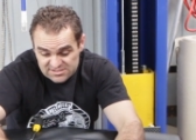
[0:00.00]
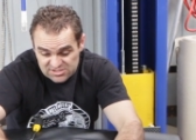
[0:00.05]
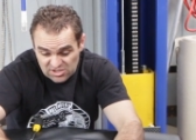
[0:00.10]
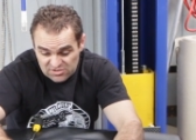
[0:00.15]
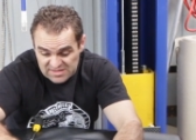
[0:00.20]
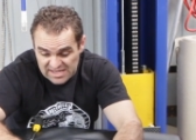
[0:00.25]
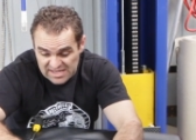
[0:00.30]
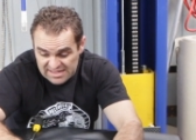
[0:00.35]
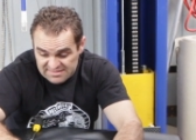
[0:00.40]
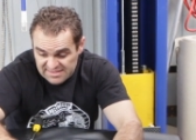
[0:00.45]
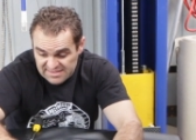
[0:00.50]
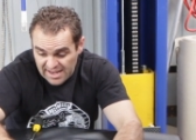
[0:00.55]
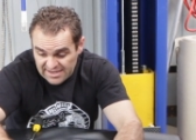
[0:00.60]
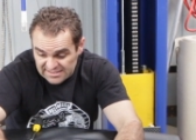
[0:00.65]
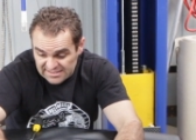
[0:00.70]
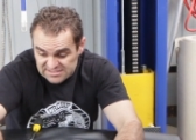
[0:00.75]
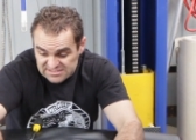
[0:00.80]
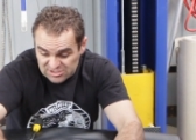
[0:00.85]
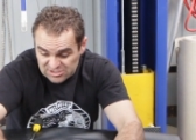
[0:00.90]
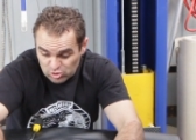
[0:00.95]
so
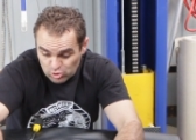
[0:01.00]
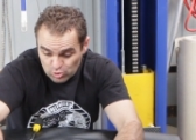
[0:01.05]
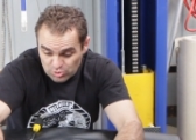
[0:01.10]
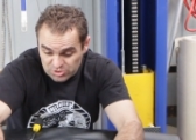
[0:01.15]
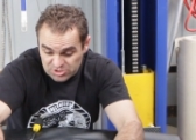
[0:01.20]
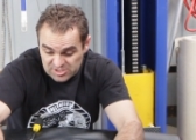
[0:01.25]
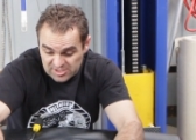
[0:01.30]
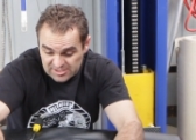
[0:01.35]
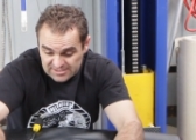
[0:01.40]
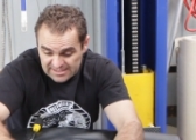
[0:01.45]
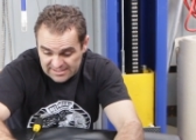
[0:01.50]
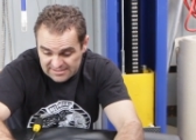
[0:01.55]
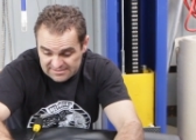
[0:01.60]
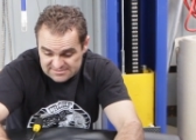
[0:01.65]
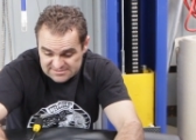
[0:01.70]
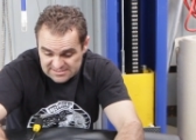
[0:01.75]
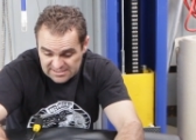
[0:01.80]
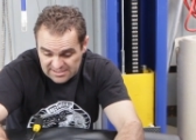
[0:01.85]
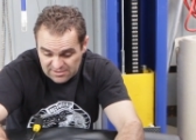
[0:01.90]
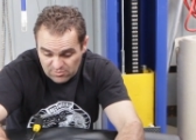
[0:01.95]
that is a good thing
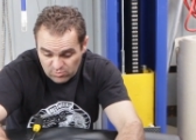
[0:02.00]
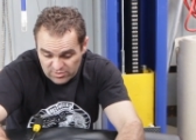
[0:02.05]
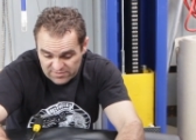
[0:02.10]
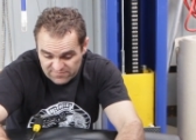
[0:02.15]
that